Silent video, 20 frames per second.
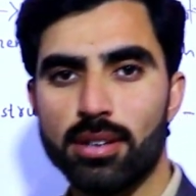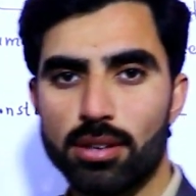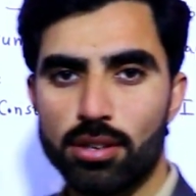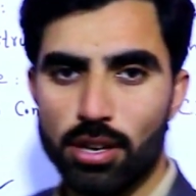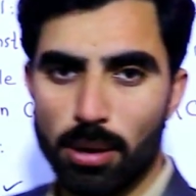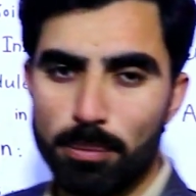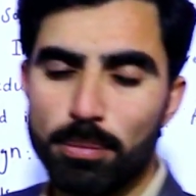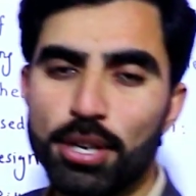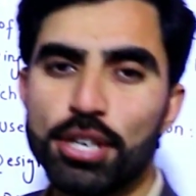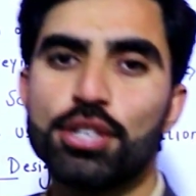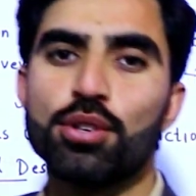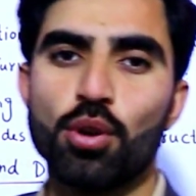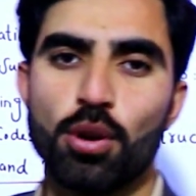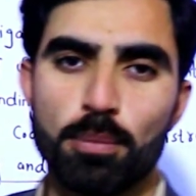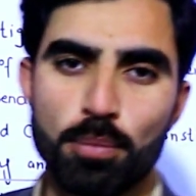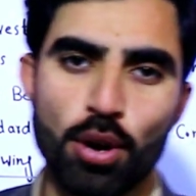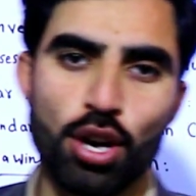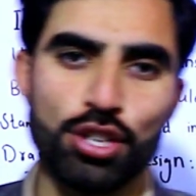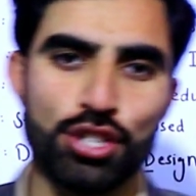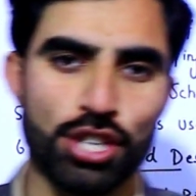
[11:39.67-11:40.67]
complete your
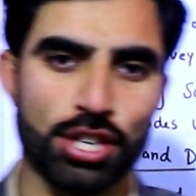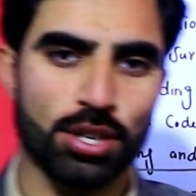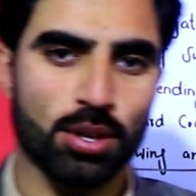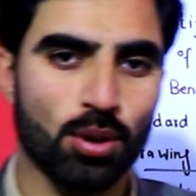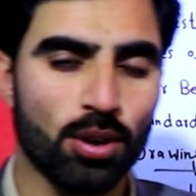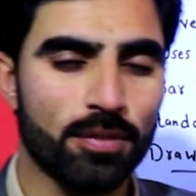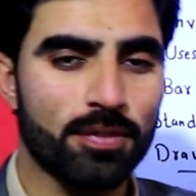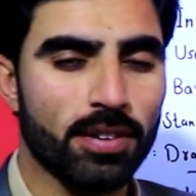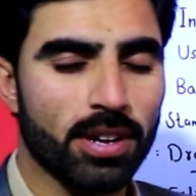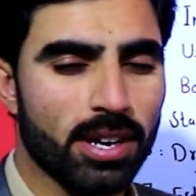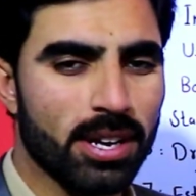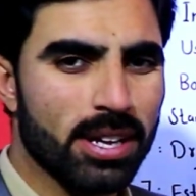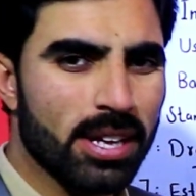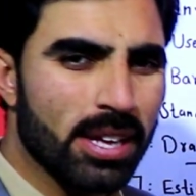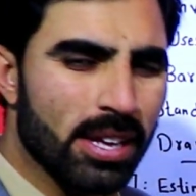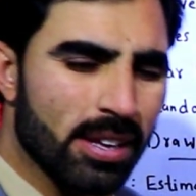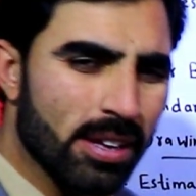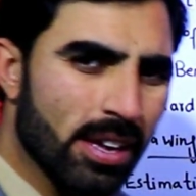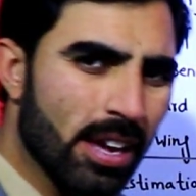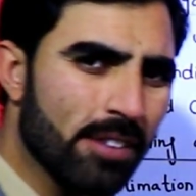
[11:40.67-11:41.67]
project. If,
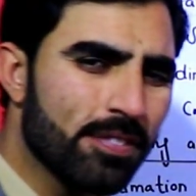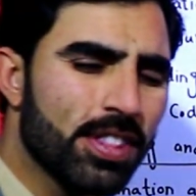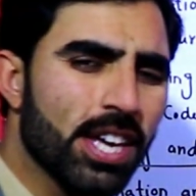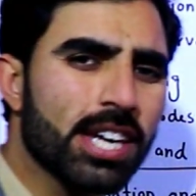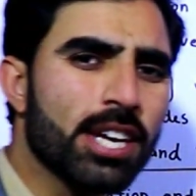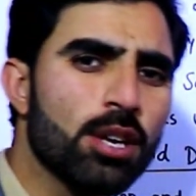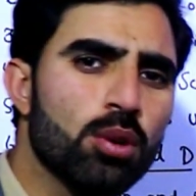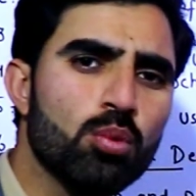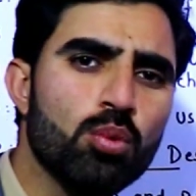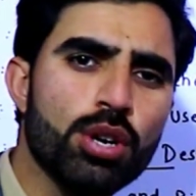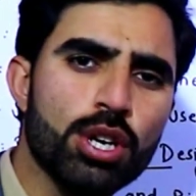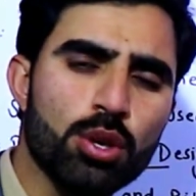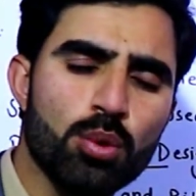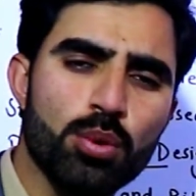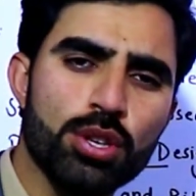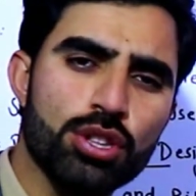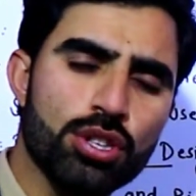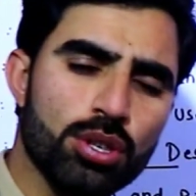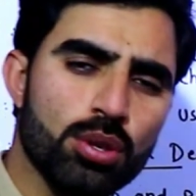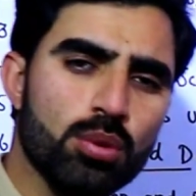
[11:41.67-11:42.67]
if they can work
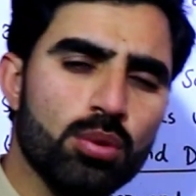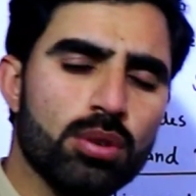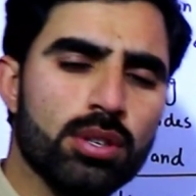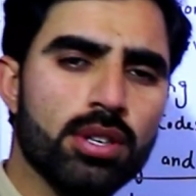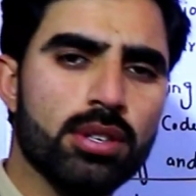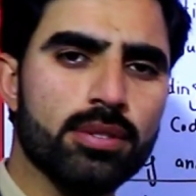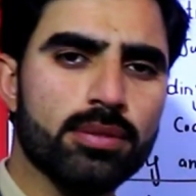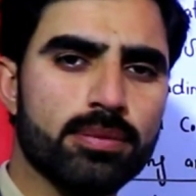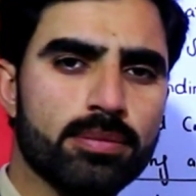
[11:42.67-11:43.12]
with you,